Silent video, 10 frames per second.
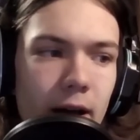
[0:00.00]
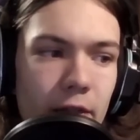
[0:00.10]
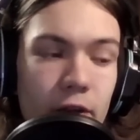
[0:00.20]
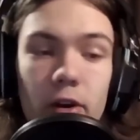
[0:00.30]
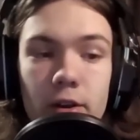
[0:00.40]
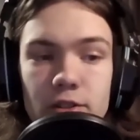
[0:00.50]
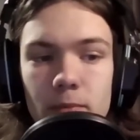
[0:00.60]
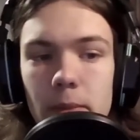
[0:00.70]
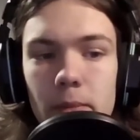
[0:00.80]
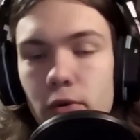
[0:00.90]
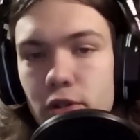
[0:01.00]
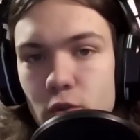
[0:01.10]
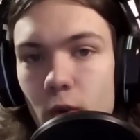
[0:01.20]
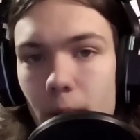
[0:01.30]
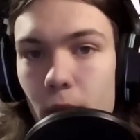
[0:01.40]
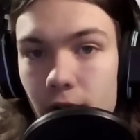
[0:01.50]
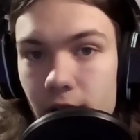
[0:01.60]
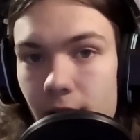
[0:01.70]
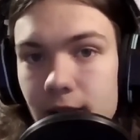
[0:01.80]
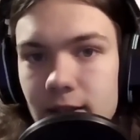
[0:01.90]
There are also people who just want more
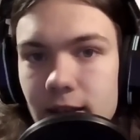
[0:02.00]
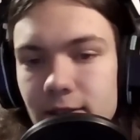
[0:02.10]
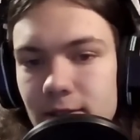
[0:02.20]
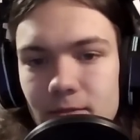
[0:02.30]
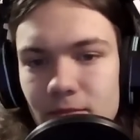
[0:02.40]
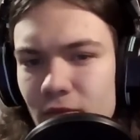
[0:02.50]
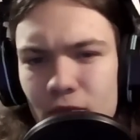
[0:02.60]
content,